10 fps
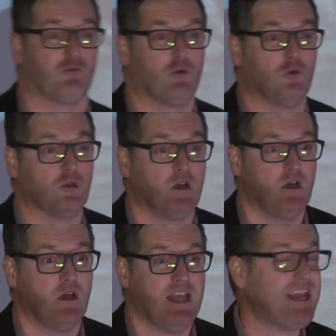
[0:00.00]
rule.
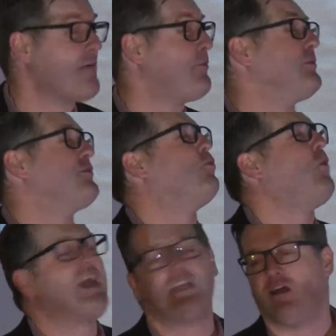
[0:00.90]
He came up with this
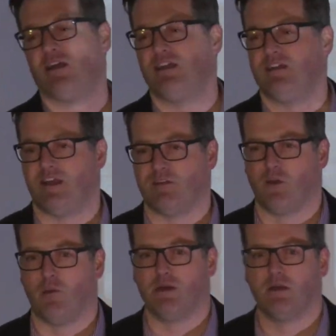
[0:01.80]
wacky idea, Dennis
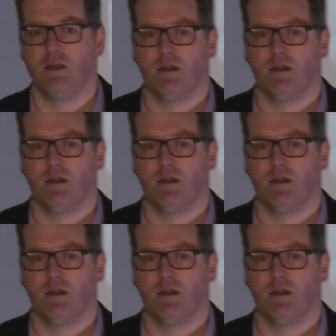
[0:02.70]
Hopper,